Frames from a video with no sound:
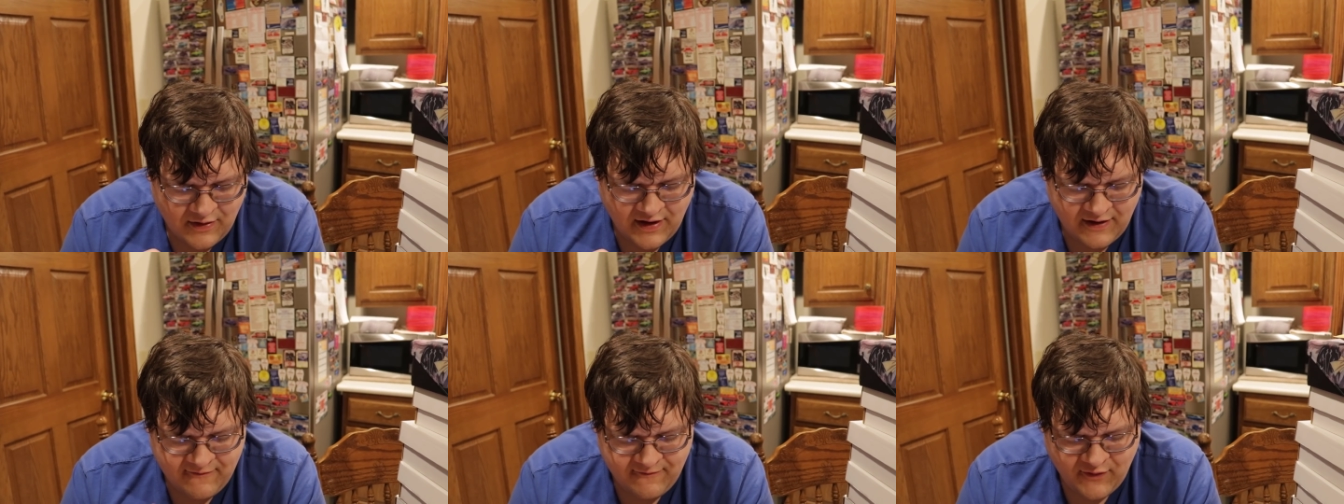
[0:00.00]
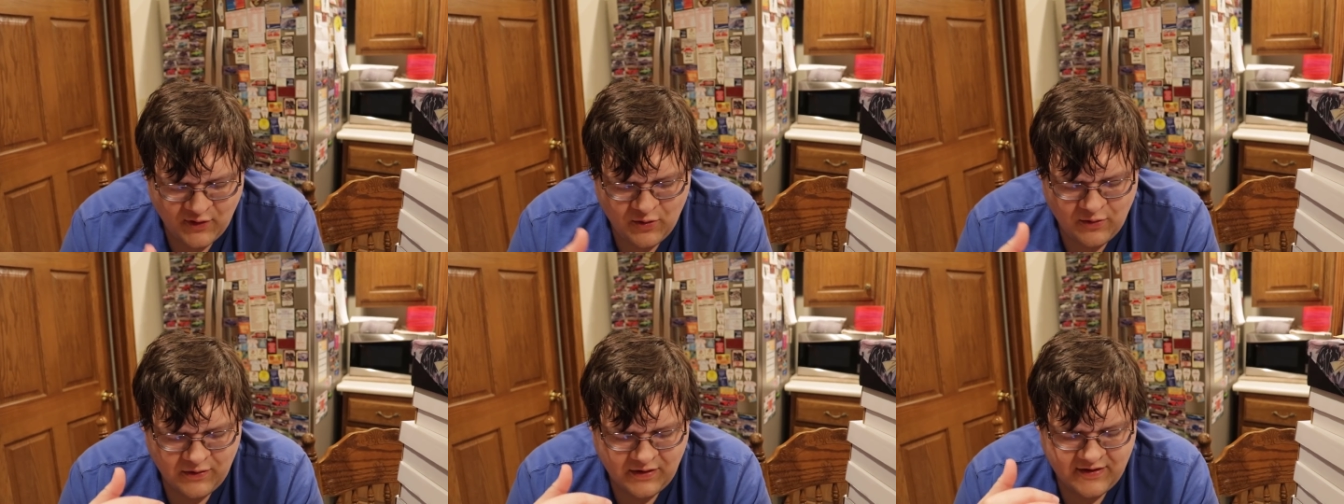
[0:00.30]

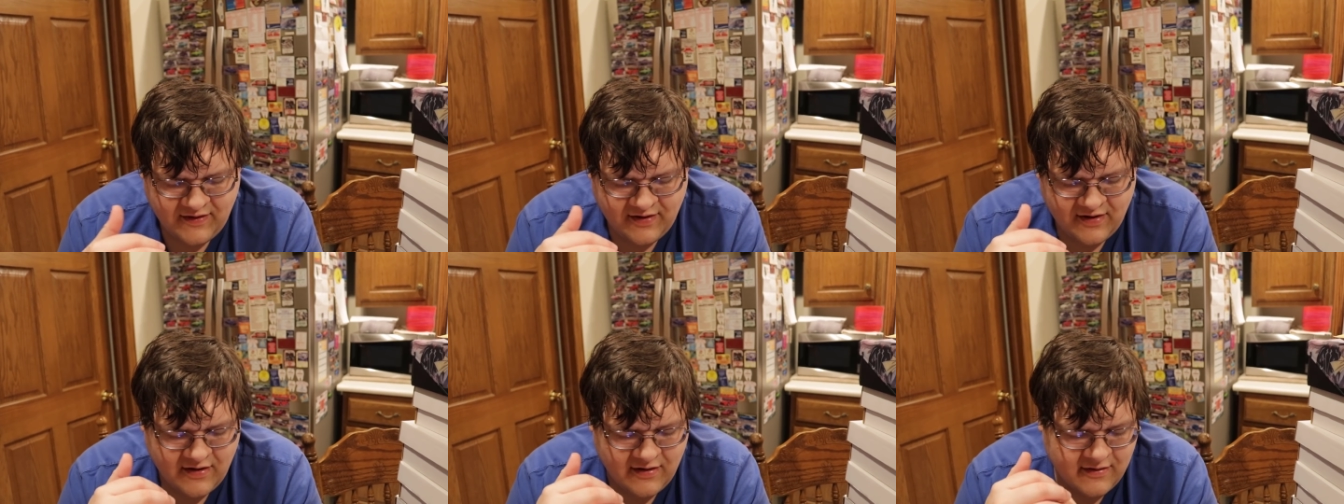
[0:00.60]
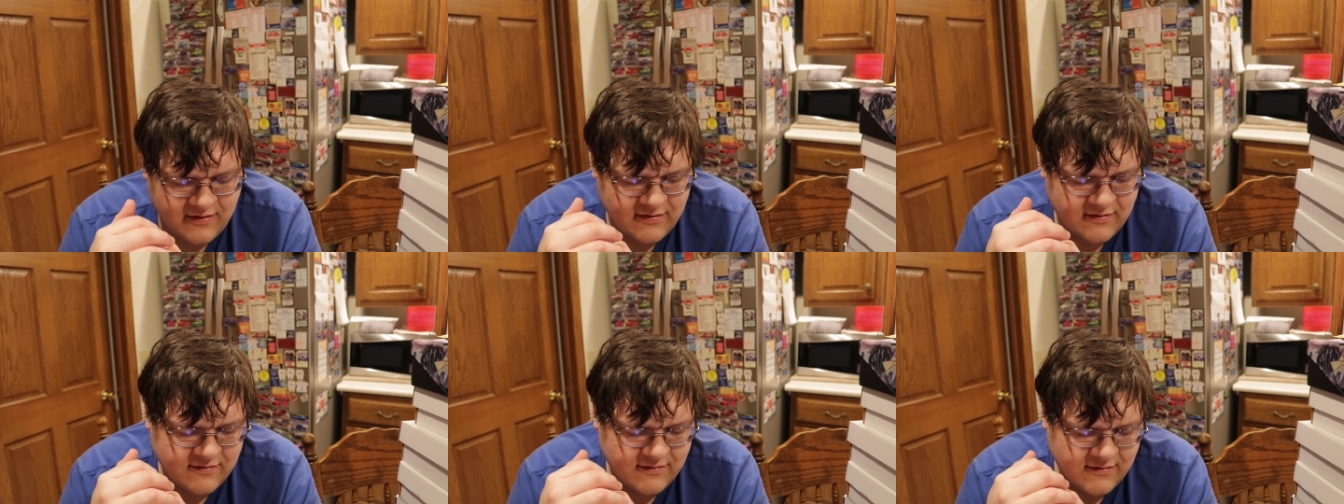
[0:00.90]
Invoked
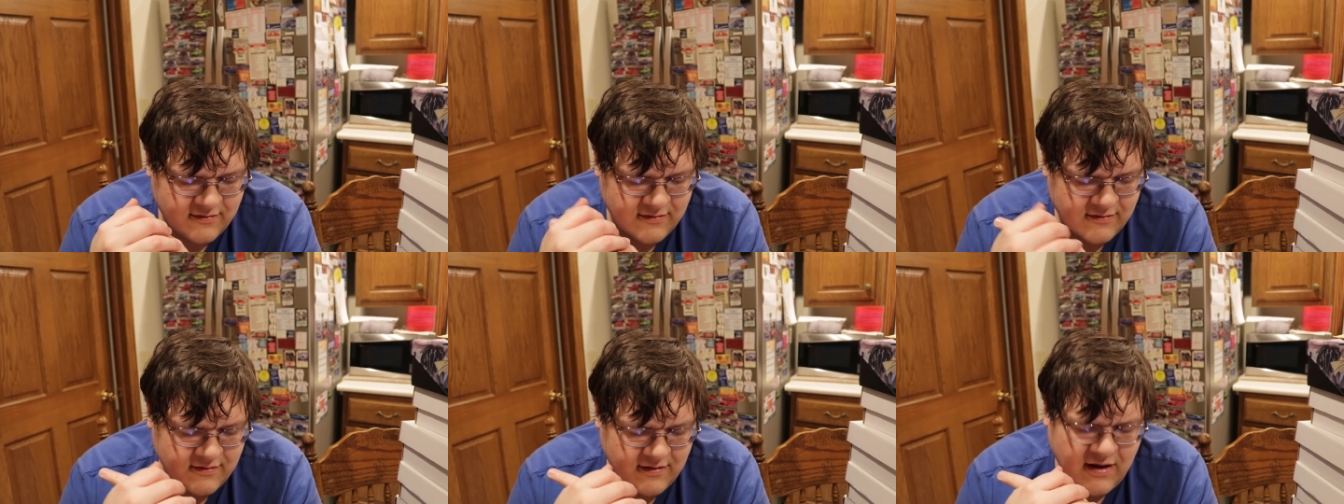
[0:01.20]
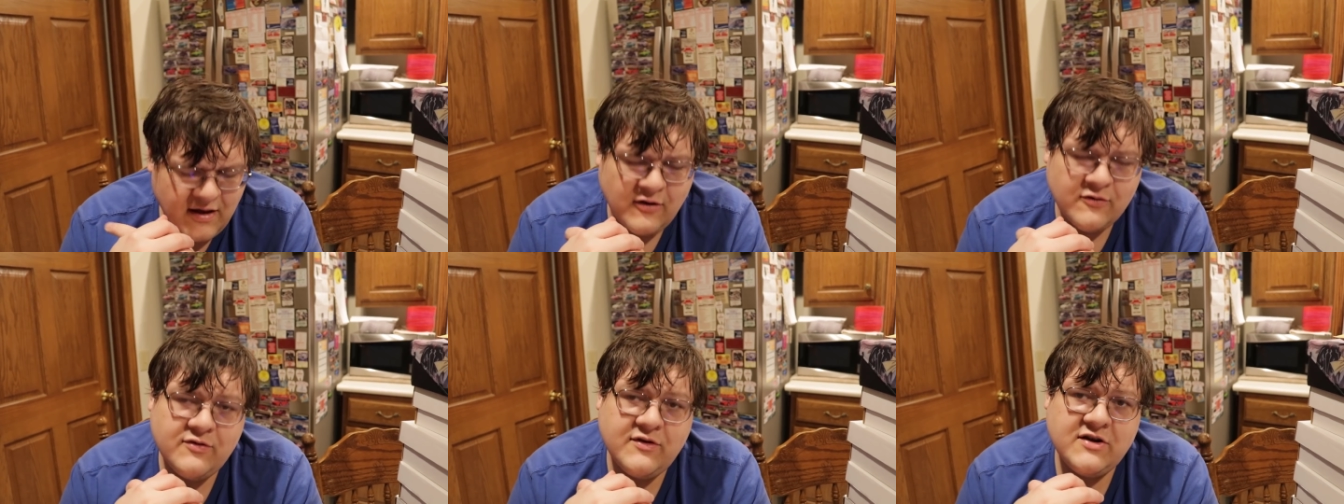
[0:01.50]

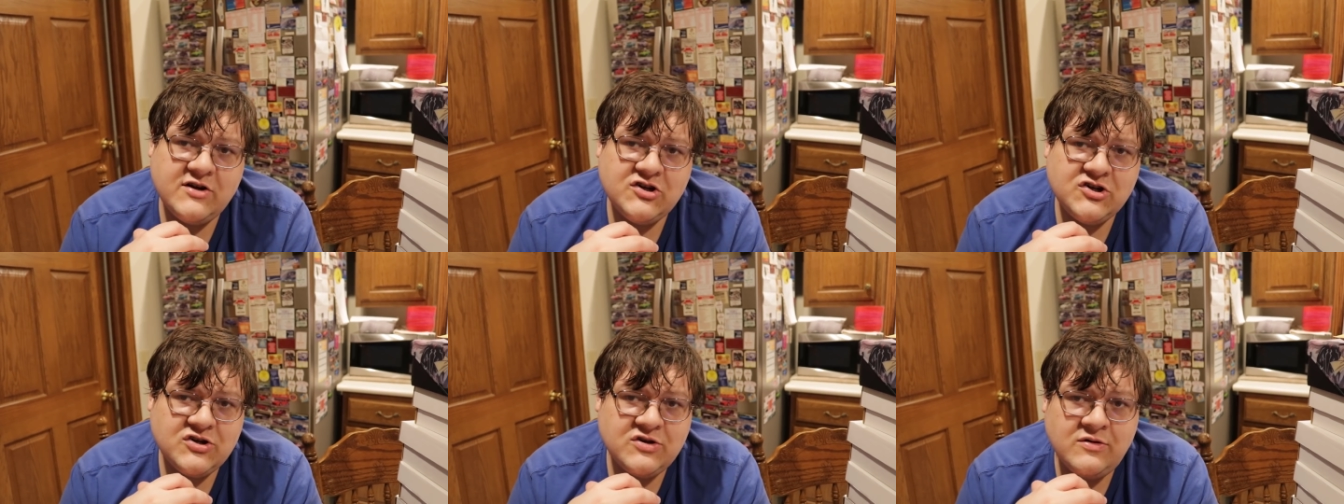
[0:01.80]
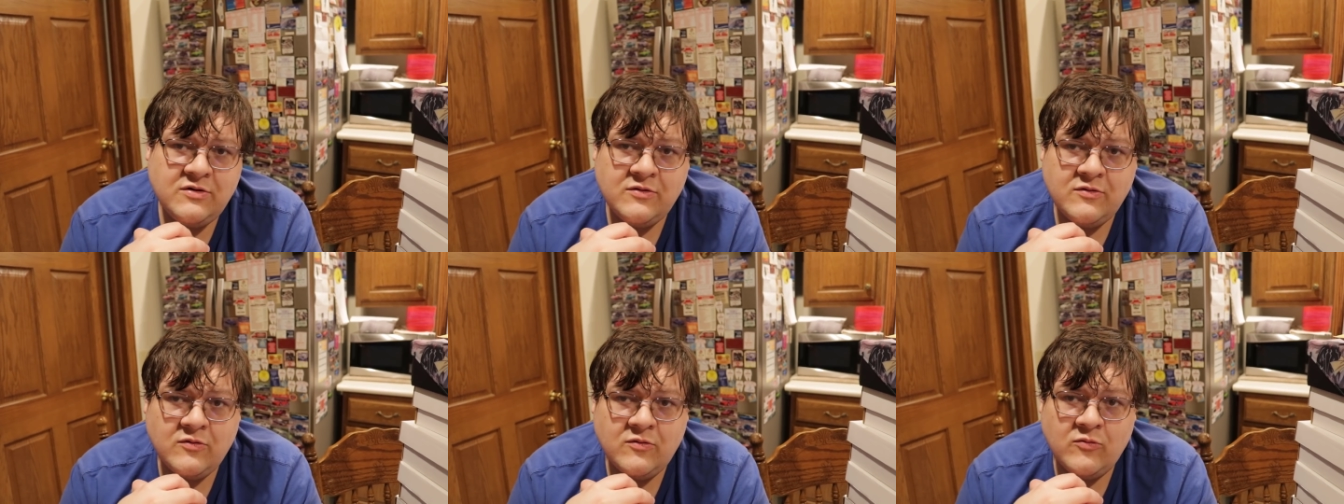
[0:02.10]
Eldlich
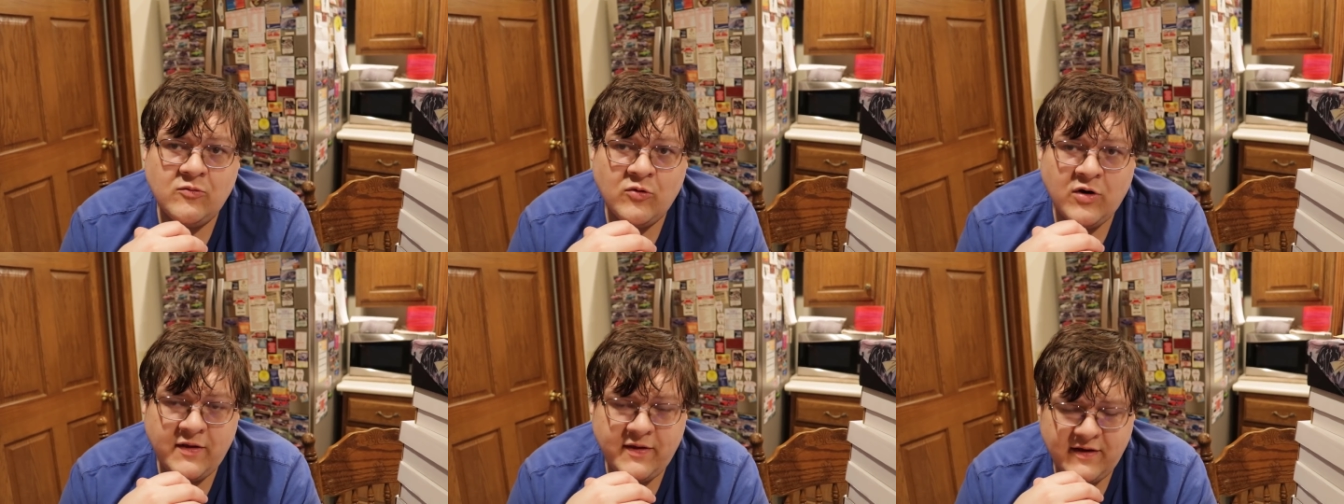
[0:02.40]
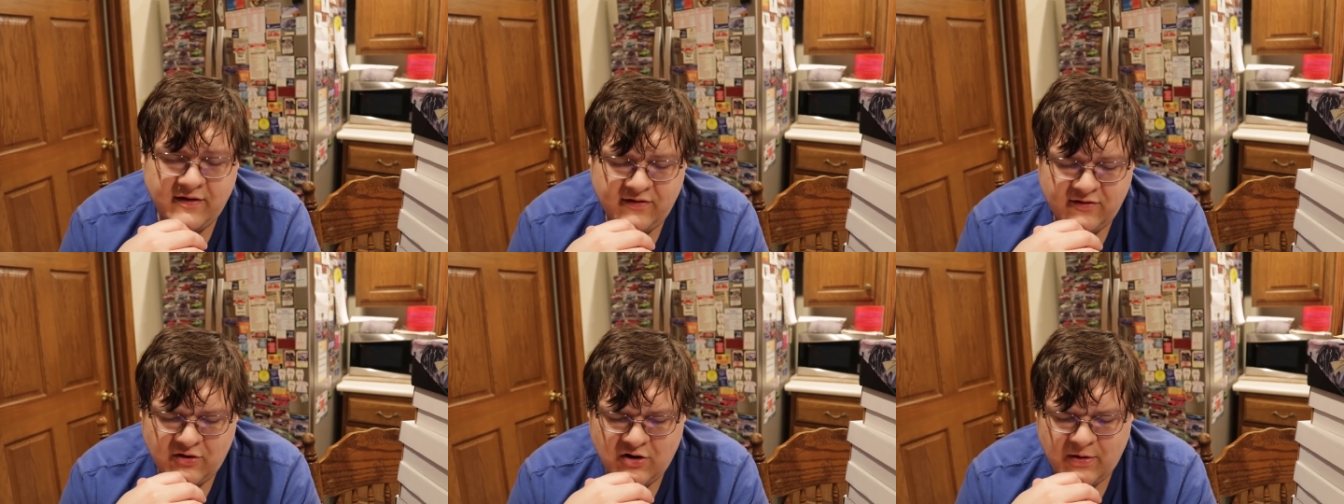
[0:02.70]
won
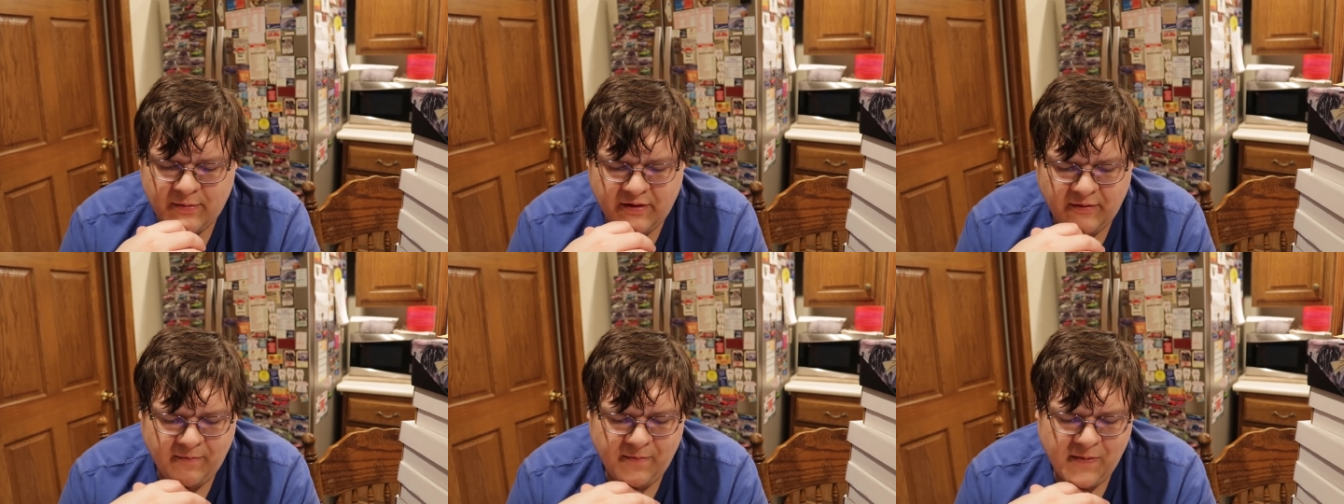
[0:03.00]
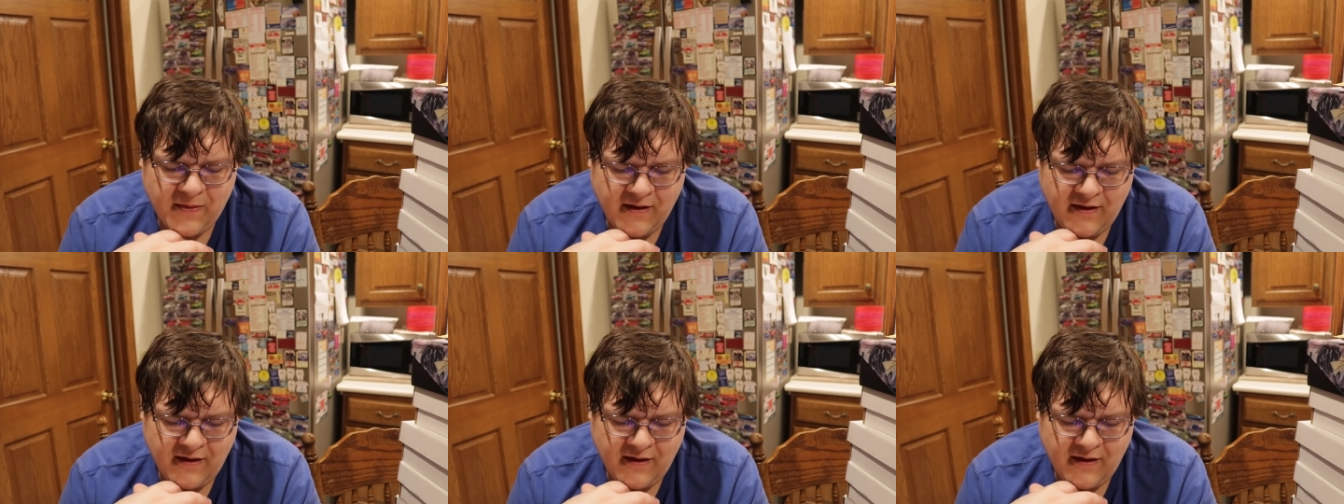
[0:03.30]
this tournament,